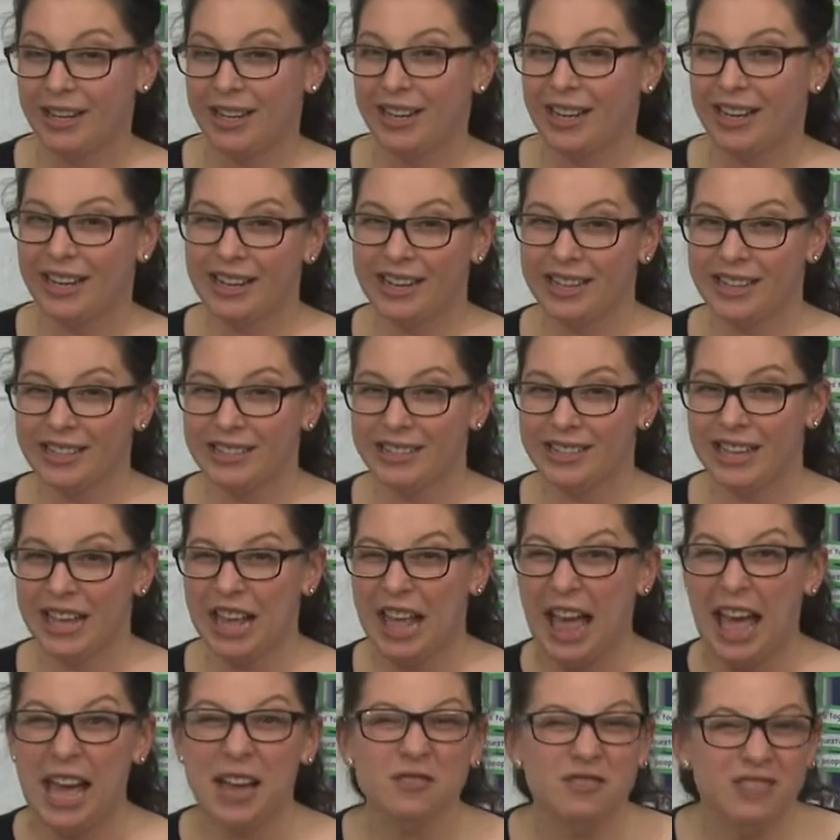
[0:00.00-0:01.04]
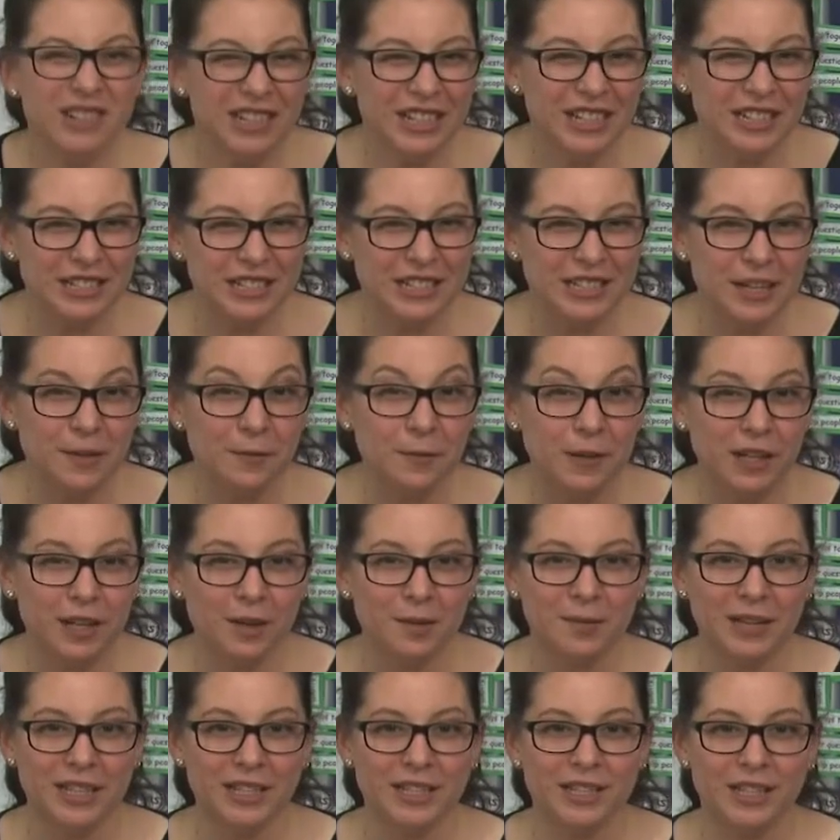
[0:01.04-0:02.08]
And I wanted to see if any of
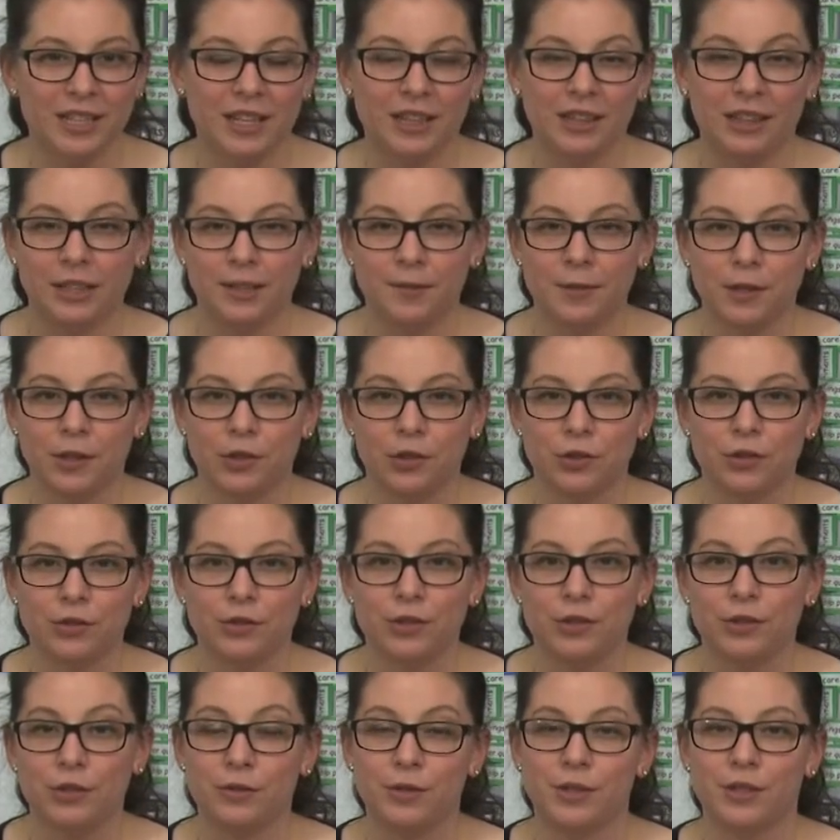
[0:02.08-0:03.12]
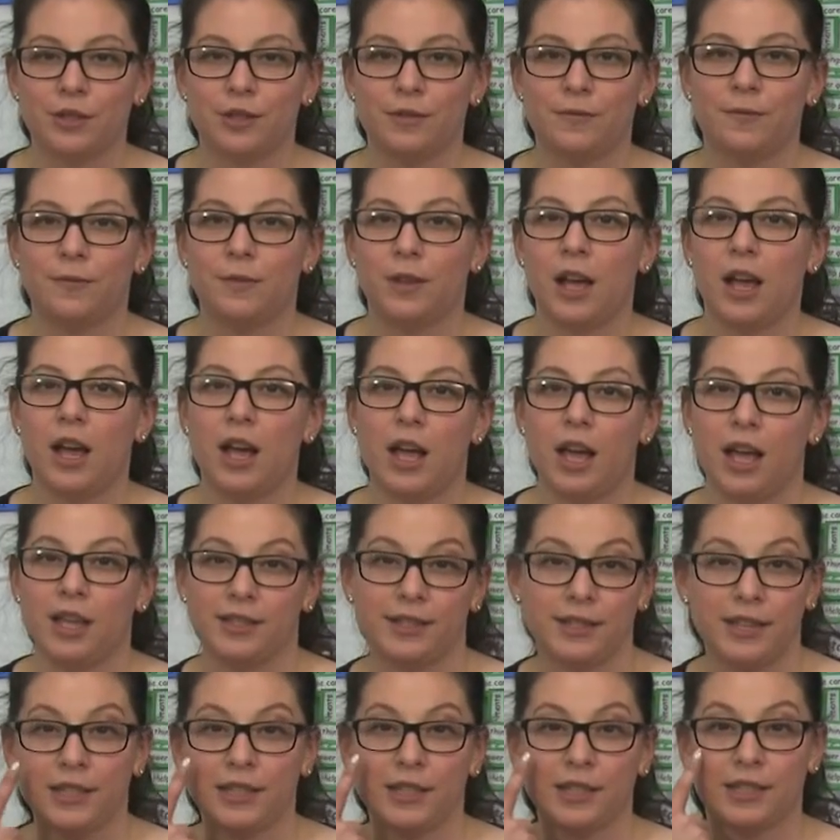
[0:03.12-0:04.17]
my científicos used their
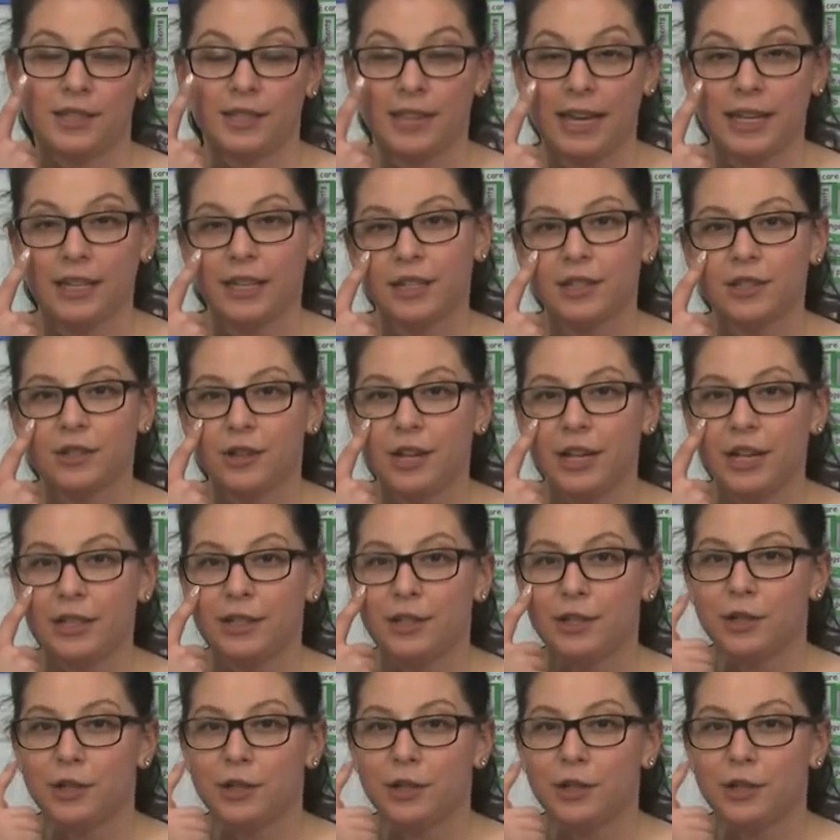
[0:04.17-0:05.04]
sense of sight yesterday to